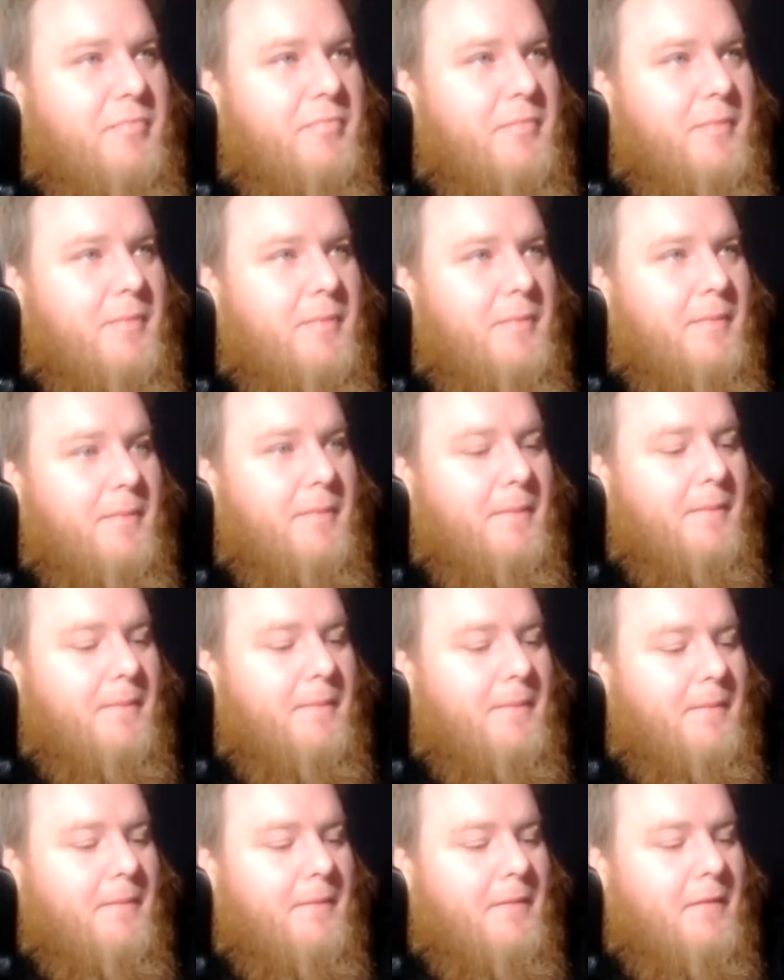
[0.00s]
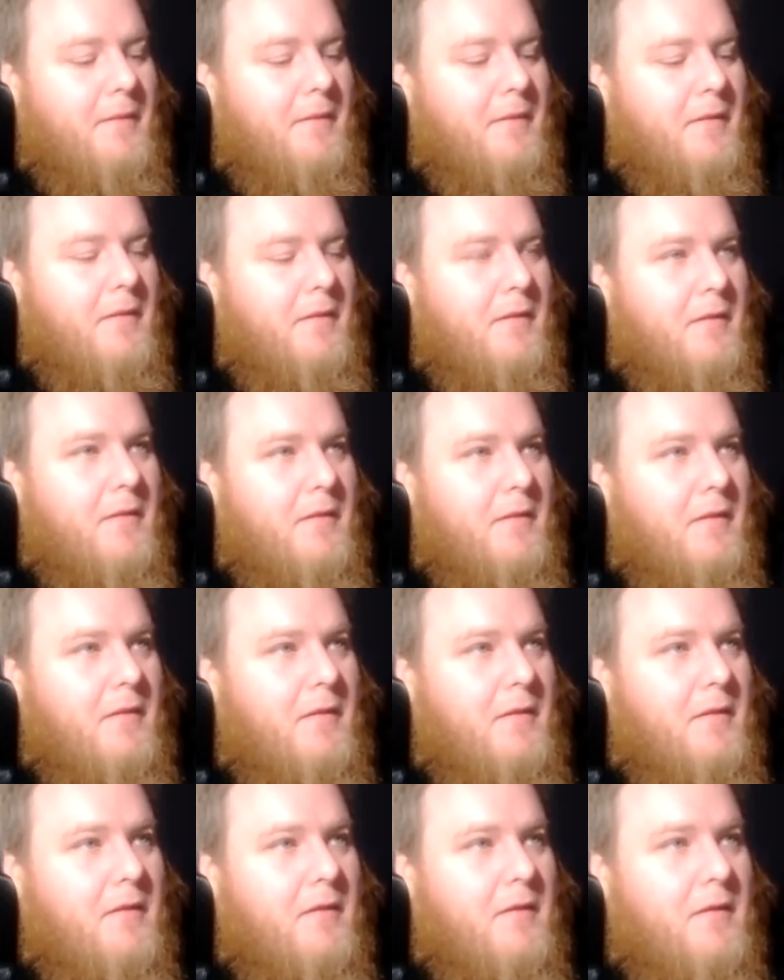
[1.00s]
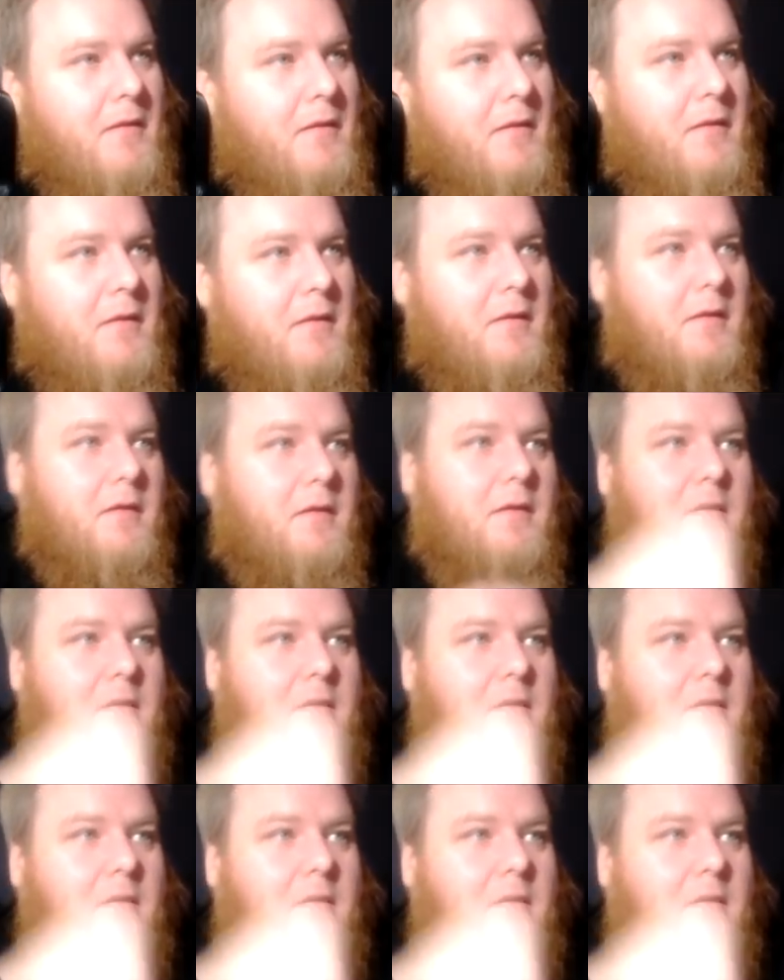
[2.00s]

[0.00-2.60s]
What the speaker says: The person shown says nothing.